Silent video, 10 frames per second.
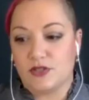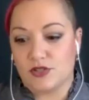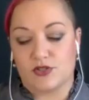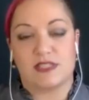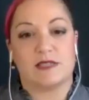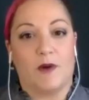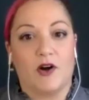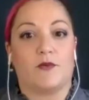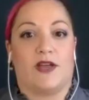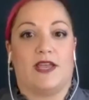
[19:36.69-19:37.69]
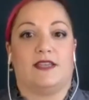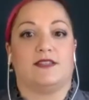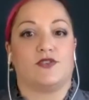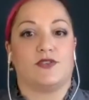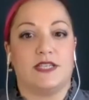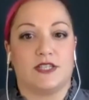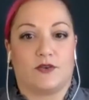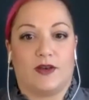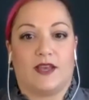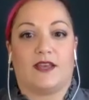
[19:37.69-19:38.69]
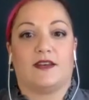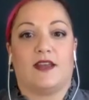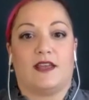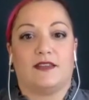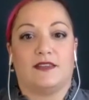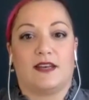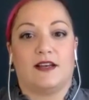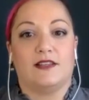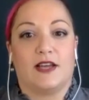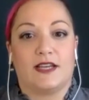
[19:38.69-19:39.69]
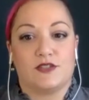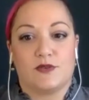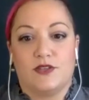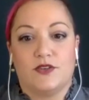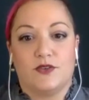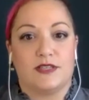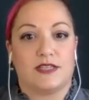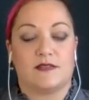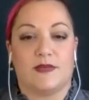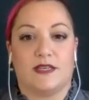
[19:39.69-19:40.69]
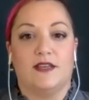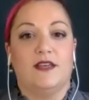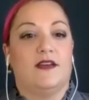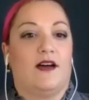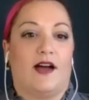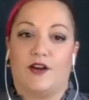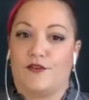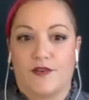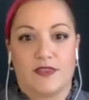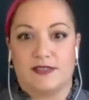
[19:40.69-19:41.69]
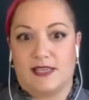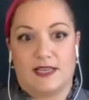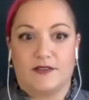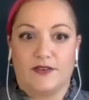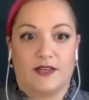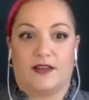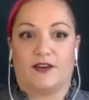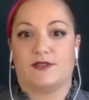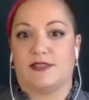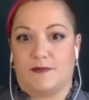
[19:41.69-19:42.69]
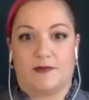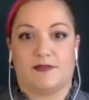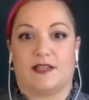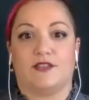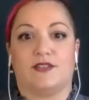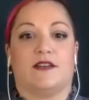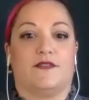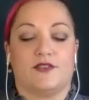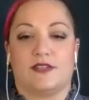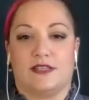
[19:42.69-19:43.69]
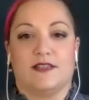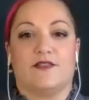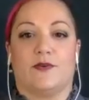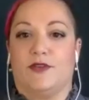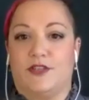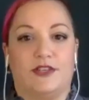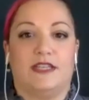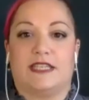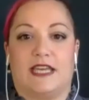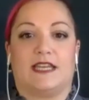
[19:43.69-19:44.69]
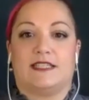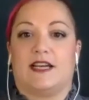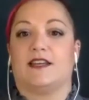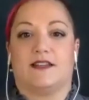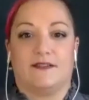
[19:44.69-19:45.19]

smart way and strategic way, and that aligns with you. It doesn't mean hire for the sake of it. I know sometimes, like you said, if there's a deliverable and you need to get it done, and